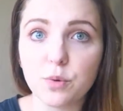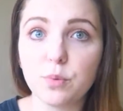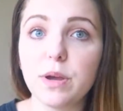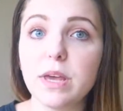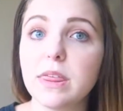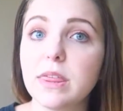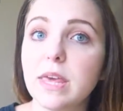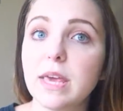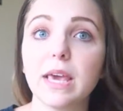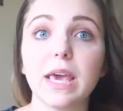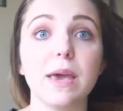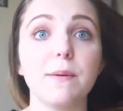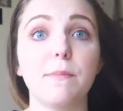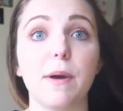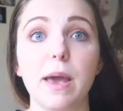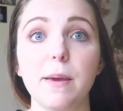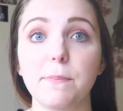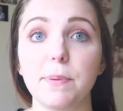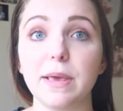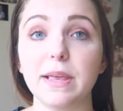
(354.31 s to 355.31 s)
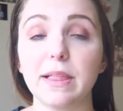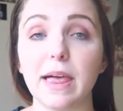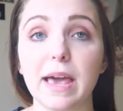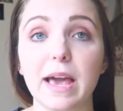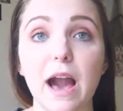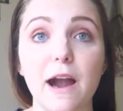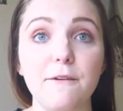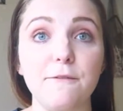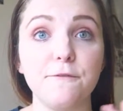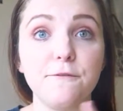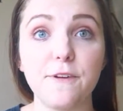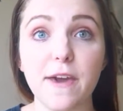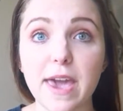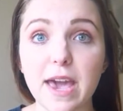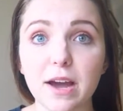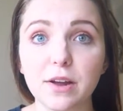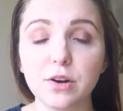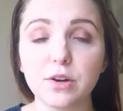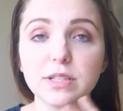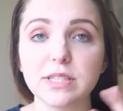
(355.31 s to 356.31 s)
We think it might be like a
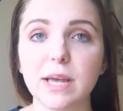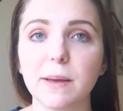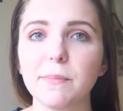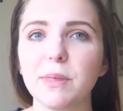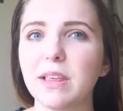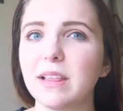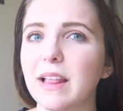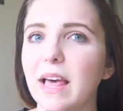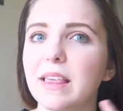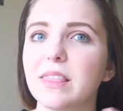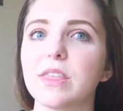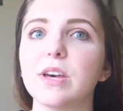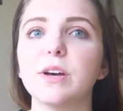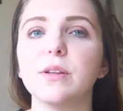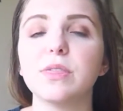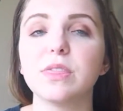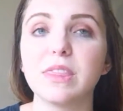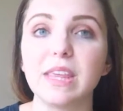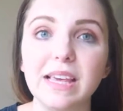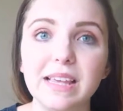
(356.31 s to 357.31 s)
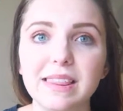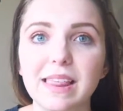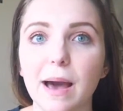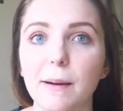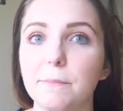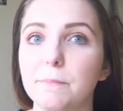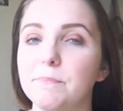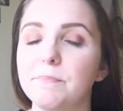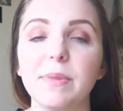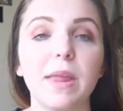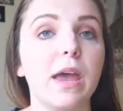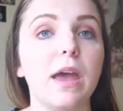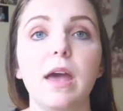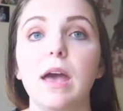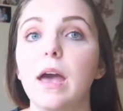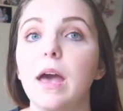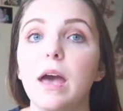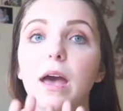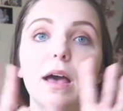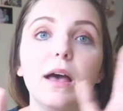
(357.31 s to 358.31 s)
fan or something. Like the thing that,
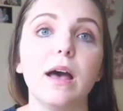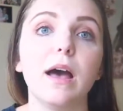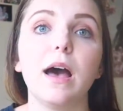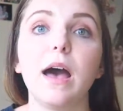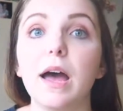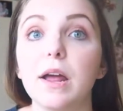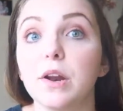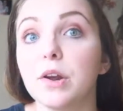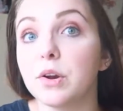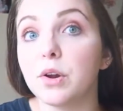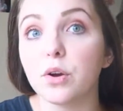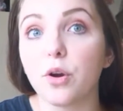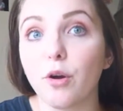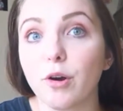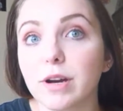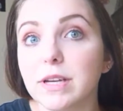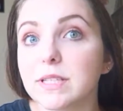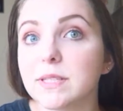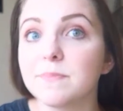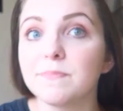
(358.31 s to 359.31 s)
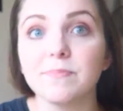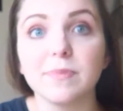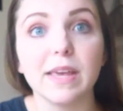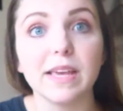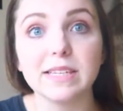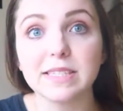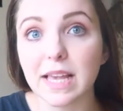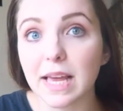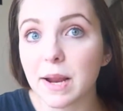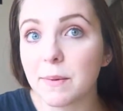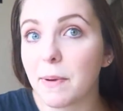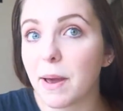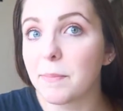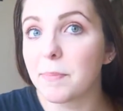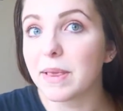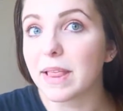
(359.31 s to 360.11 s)
I don't know cars. They said it might